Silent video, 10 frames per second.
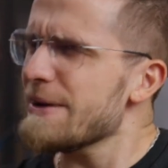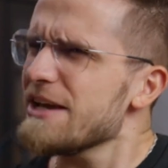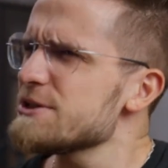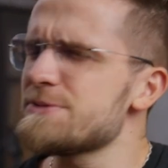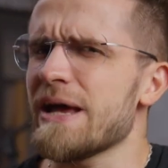bet
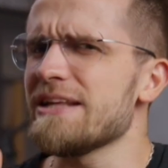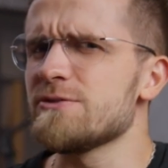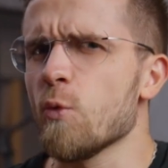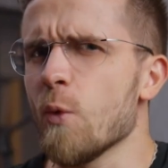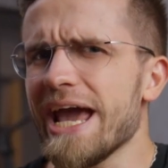you
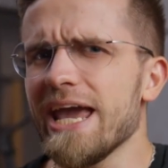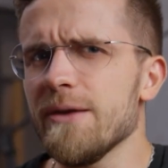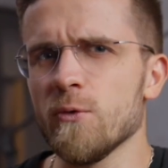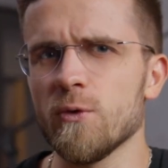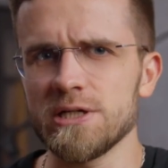spend way
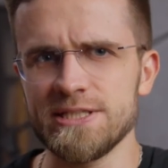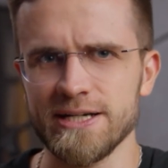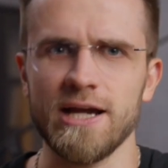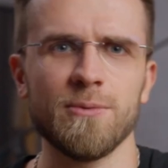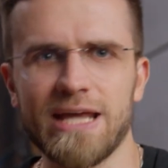more
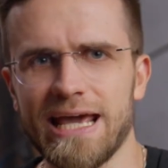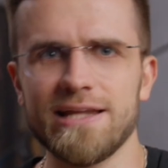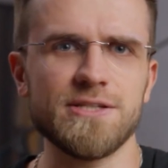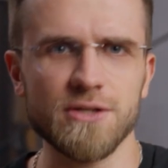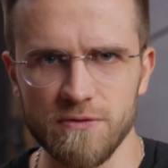time on
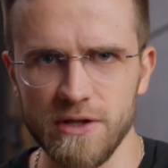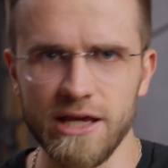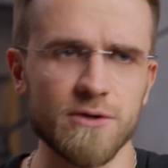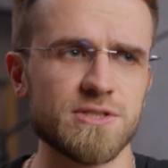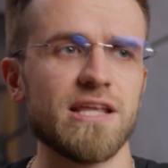editing your
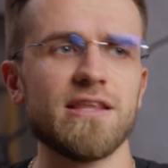videos